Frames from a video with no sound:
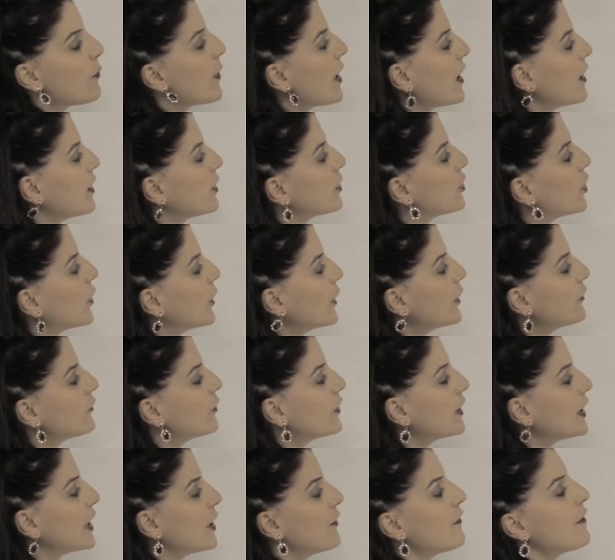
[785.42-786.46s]
we are going
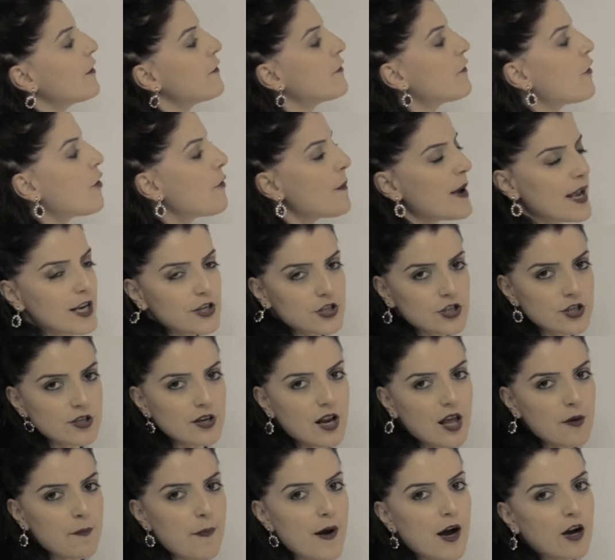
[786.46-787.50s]
to give information
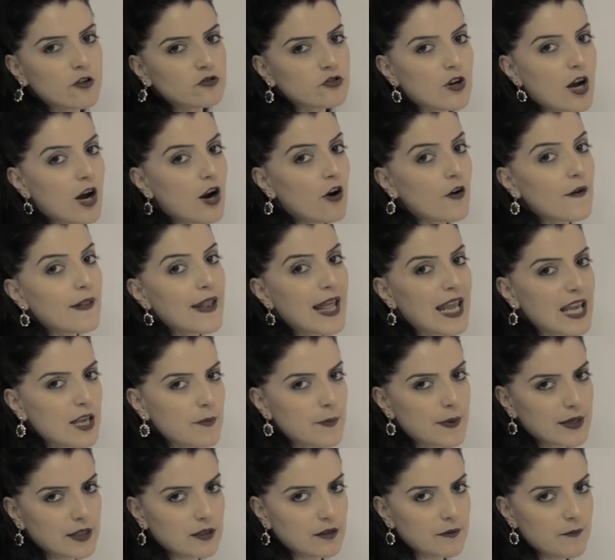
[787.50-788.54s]
about our
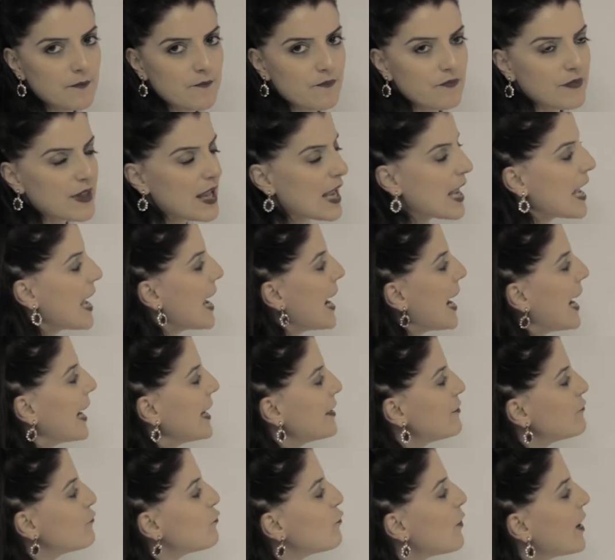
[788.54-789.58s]
neighbor
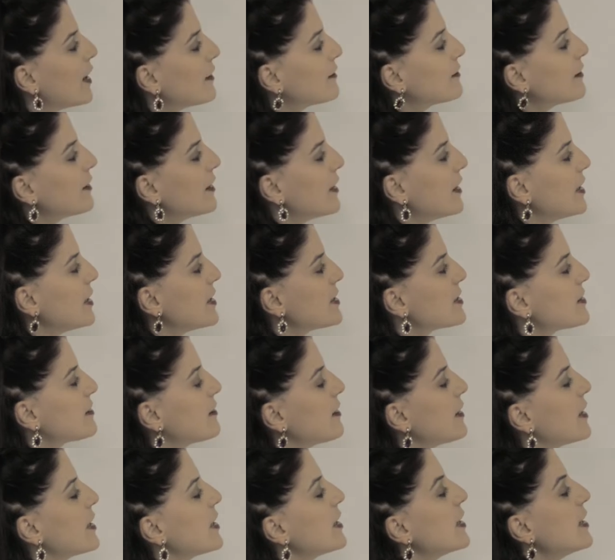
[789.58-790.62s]
and what is
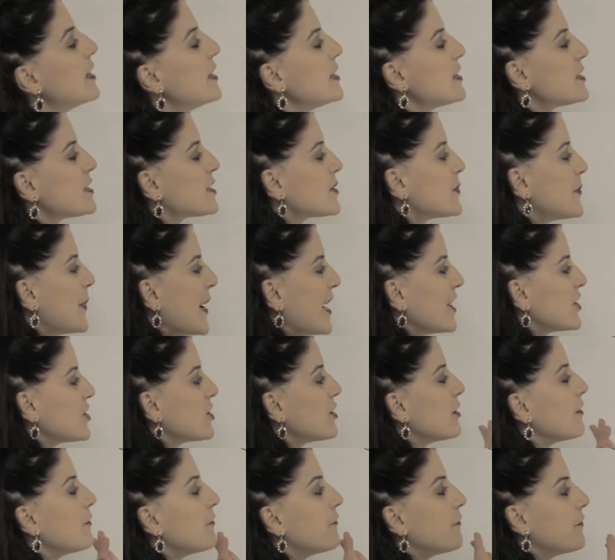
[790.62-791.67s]
the
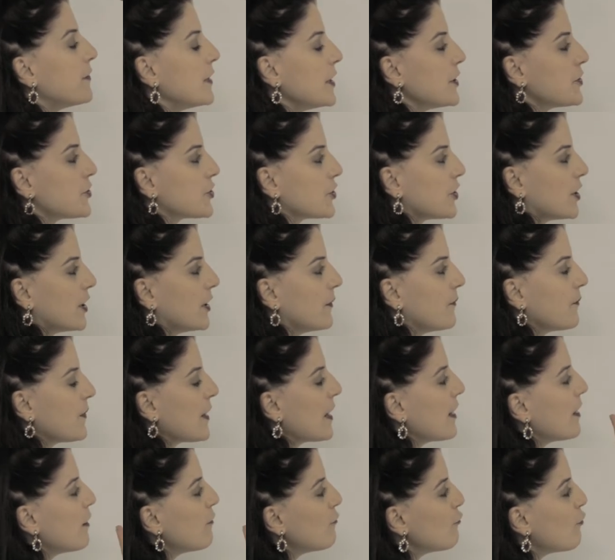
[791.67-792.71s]
special feature,
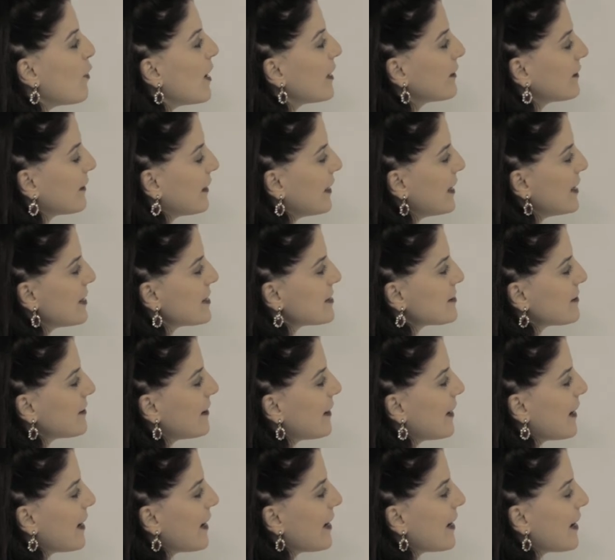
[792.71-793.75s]
what is
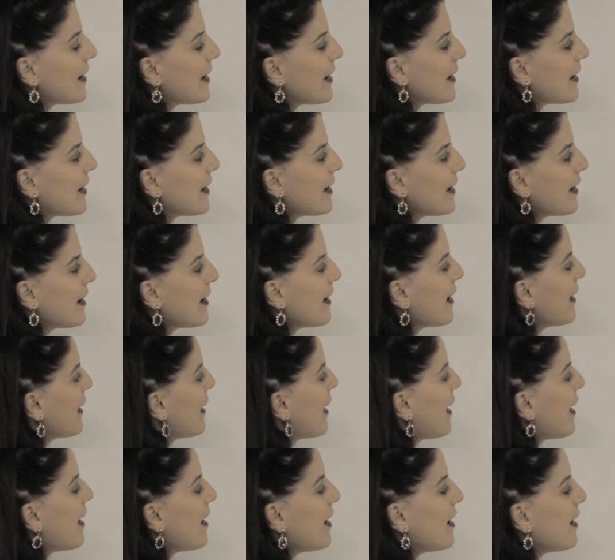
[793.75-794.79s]
the
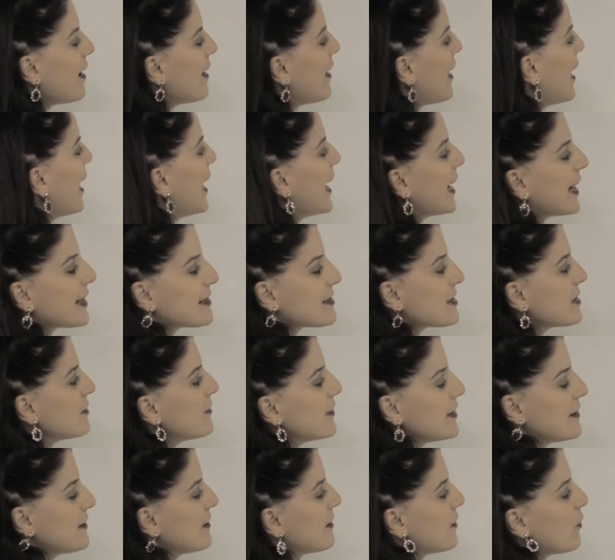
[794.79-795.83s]

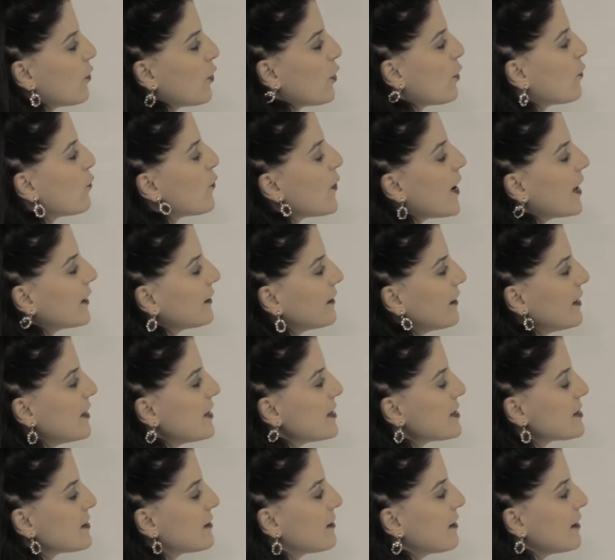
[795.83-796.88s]
activity or what
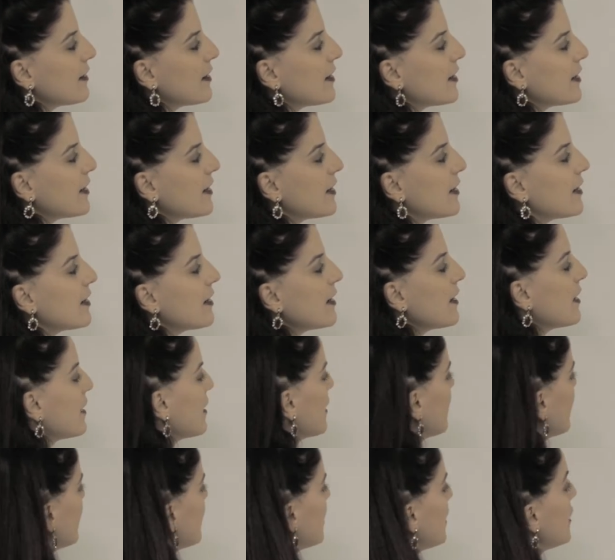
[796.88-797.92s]
is the
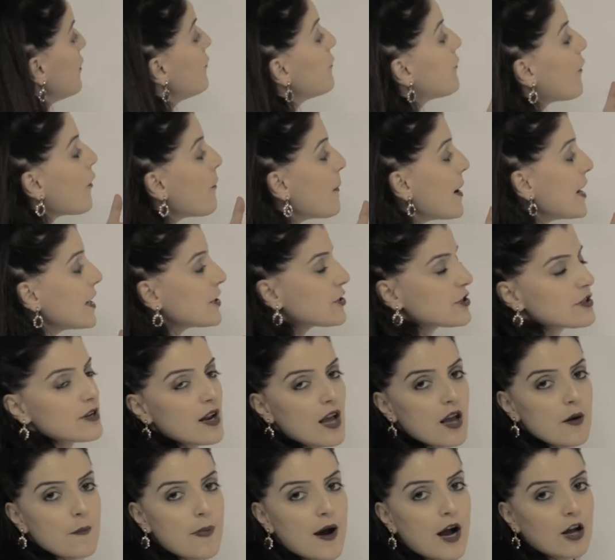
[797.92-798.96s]
information
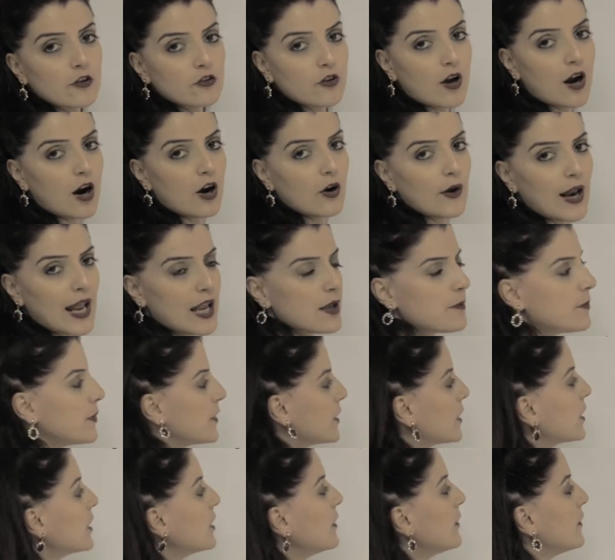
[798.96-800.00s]
about our
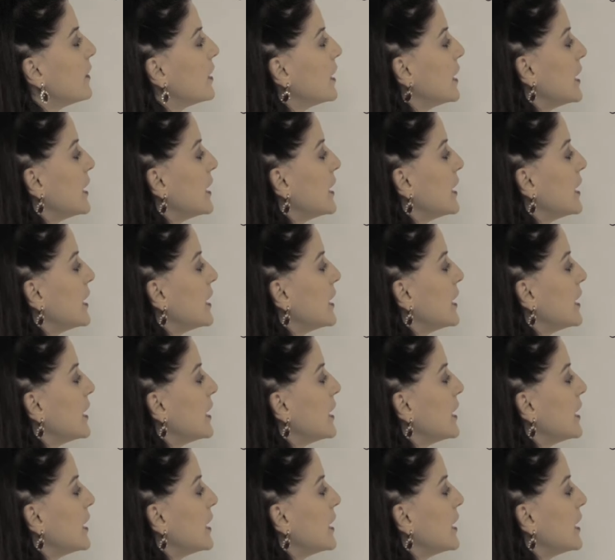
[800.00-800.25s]
neighbor.